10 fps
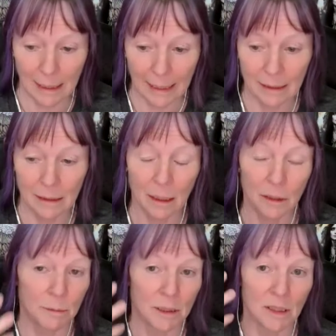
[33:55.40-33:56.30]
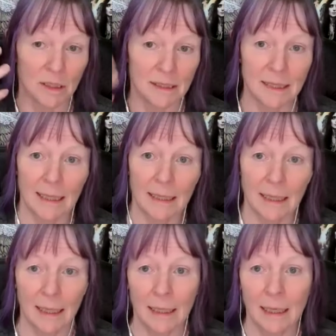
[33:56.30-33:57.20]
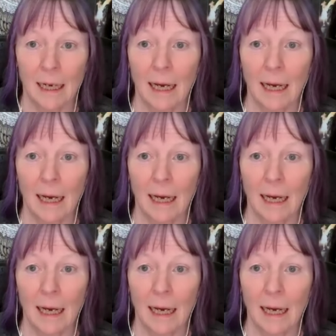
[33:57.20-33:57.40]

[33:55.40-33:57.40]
in Cosmos and Psyche,